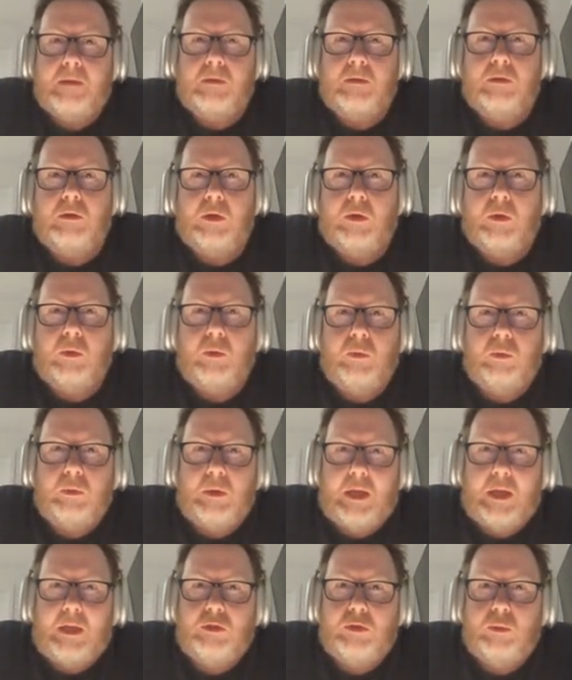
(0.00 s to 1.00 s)
So
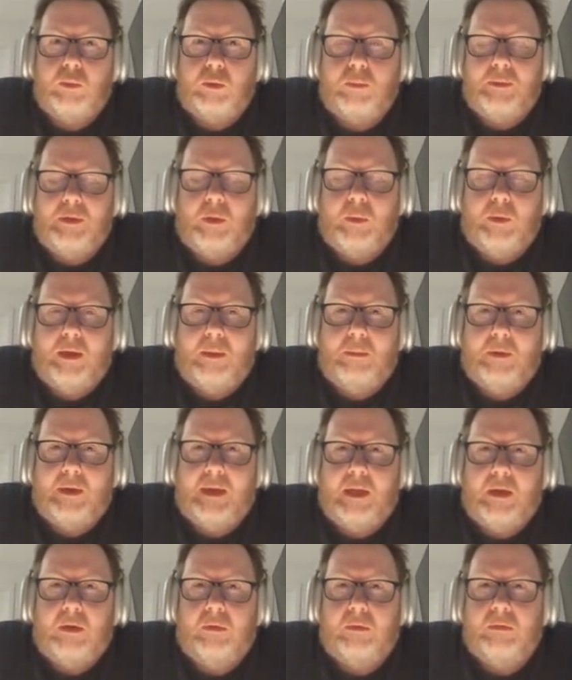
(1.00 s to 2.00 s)
as you would be aware by
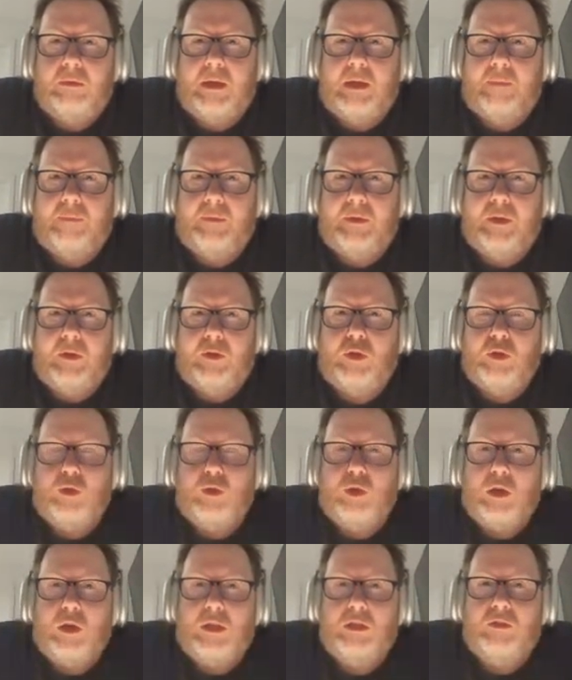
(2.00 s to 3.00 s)
now, there are
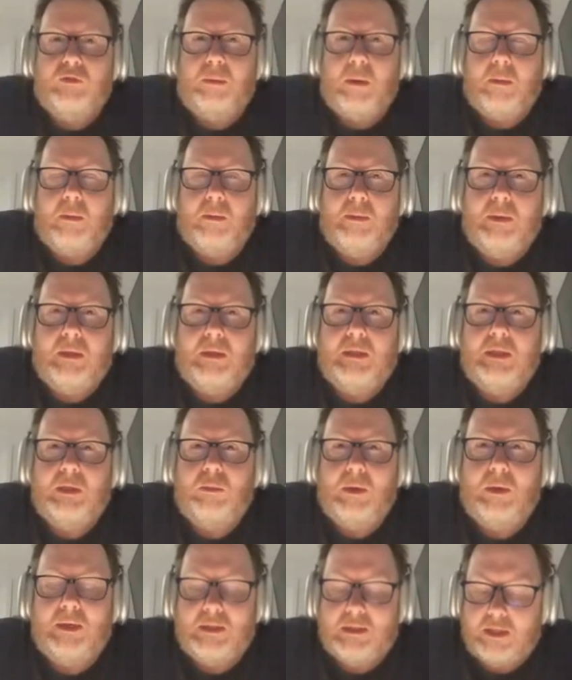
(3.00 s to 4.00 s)
two kinds of
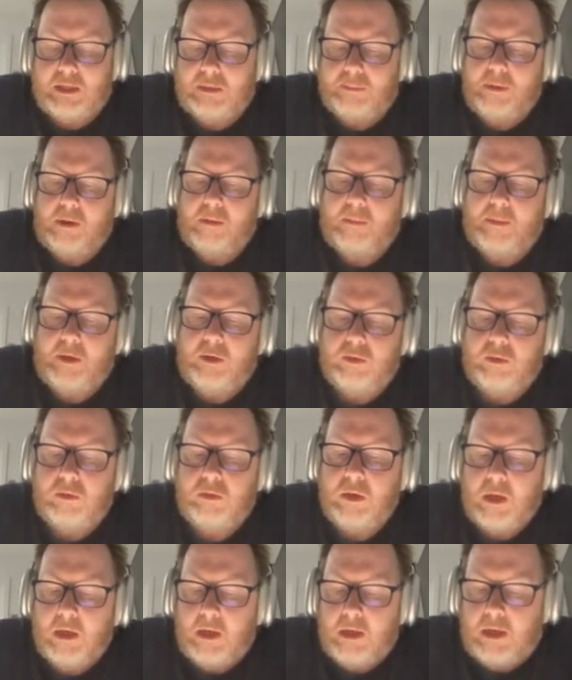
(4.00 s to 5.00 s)
probability. One is
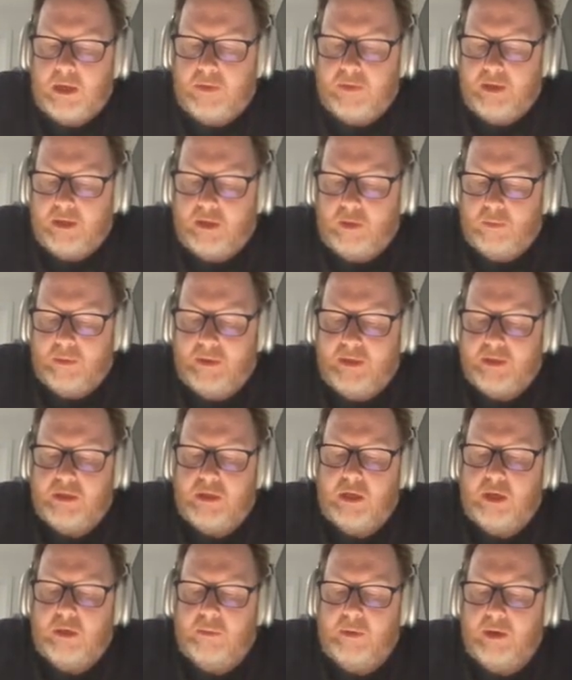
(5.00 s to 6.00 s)
experimental and the other one is
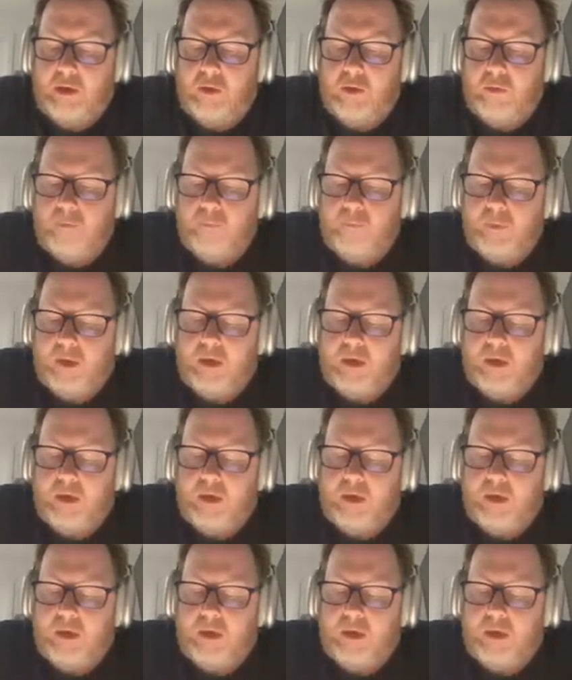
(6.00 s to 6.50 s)
theoretical.